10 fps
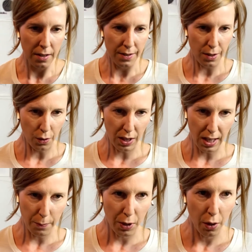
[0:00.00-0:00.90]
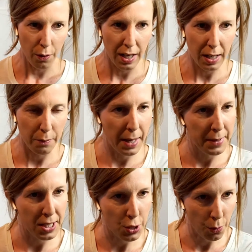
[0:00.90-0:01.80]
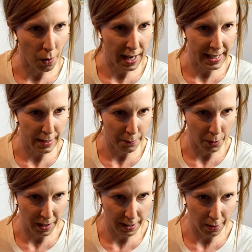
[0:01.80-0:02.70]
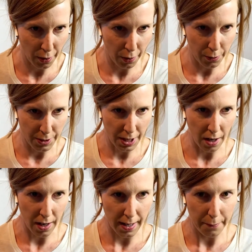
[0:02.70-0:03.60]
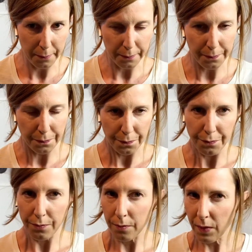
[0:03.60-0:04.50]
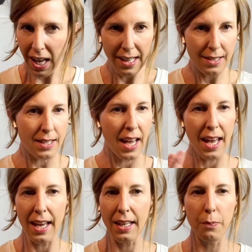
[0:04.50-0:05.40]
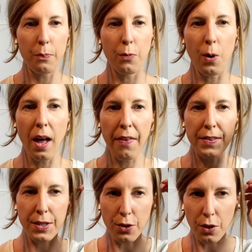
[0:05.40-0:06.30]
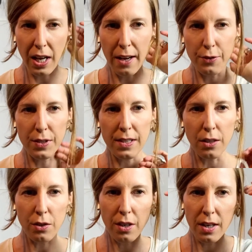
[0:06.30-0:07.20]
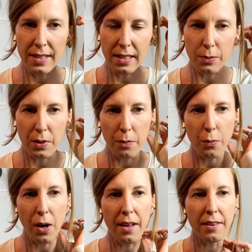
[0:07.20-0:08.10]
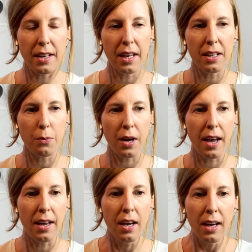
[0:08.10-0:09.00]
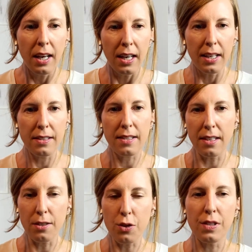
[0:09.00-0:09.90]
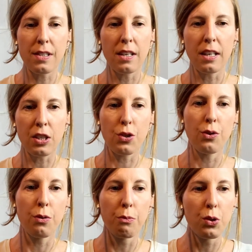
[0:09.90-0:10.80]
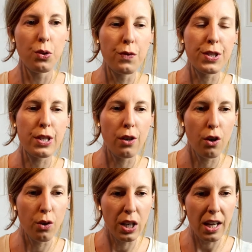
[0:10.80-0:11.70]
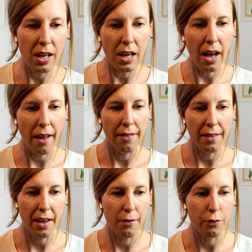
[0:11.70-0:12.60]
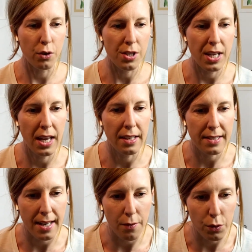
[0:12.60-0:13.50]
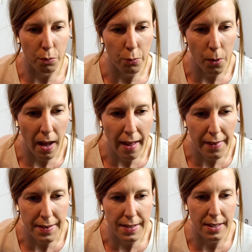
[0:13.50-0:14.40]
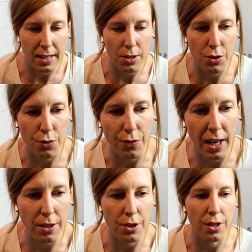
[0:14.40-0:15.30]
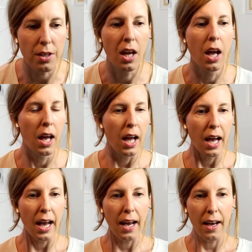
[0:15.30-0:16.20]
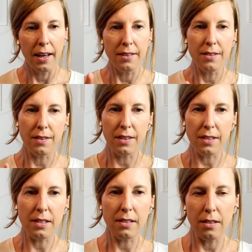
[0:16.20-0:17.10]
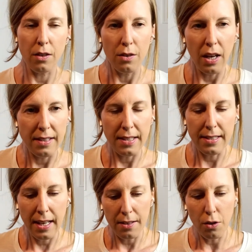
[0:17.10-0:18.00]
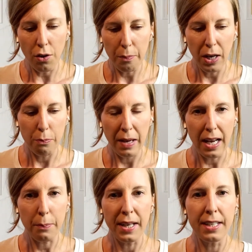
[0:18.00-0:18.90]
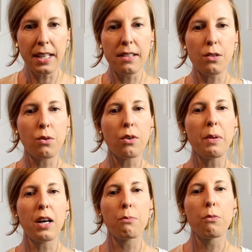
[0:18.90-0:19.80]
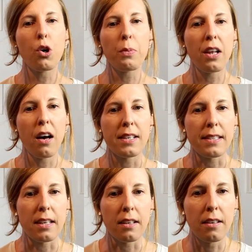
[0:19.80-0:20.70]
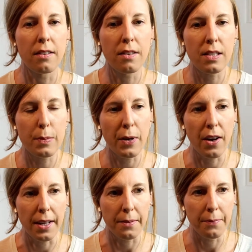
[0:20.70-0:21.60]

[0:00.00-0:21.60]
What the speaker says: So keep going, maybe twice more in your own time. And take breaths. You don't have to synchronize this with the breath in any way. It's interesting to move slowly and therefore take several breaths in each direction. And this is, as I said, not about backbending, it's all about mobilizing the spine.